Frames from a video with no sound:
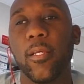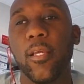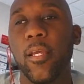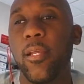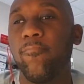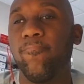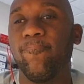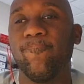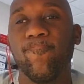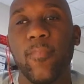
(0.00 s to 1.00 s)

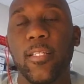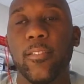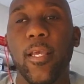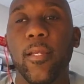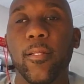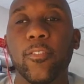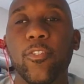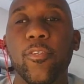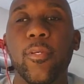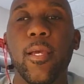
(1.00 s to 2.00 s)
and that's it. That's
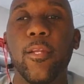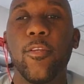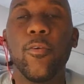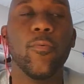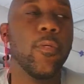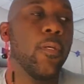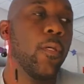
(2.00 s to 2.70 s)
all you got to do.